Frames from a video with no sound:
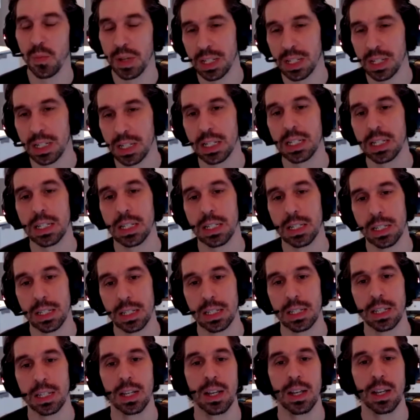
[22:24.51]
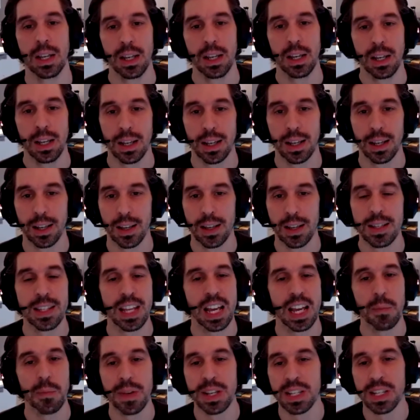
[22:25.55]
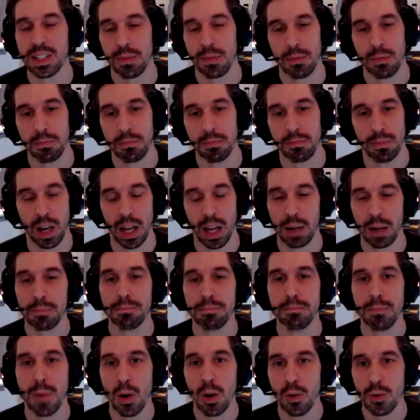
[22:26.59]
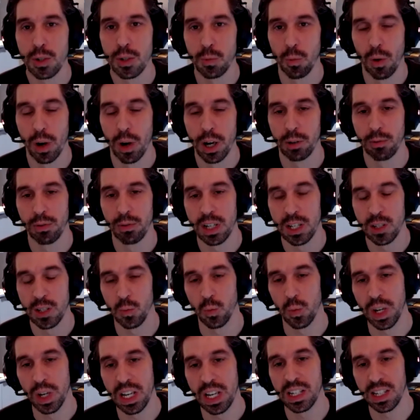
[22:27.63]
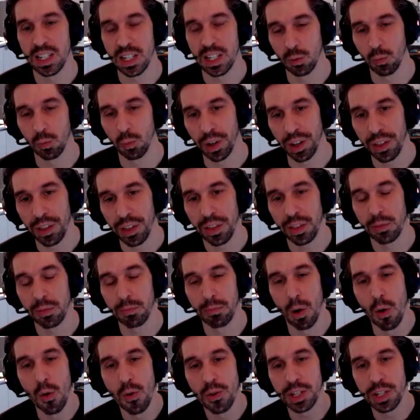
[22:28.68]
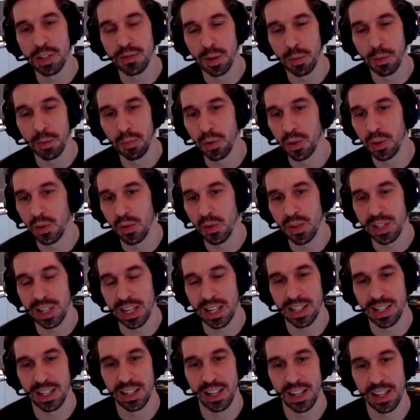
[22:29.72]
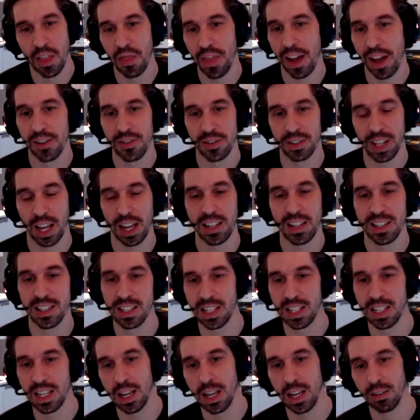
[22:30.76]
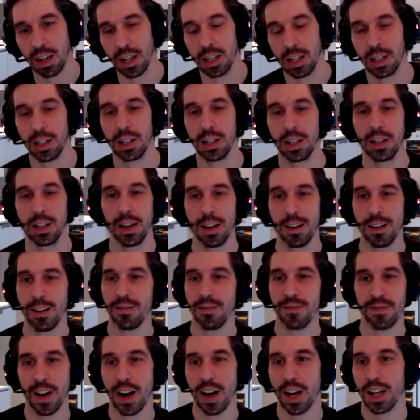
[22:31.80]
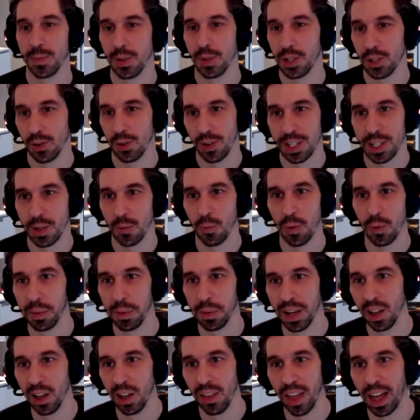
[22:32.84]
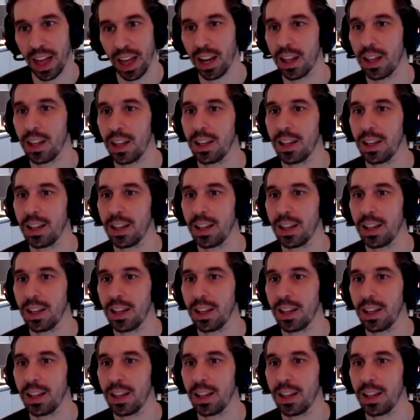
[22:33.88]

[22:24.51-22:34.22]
businesses, same as like most wineries we deal with. Most of them produce less than 10,000 cases a year, right? A vast majority well below that.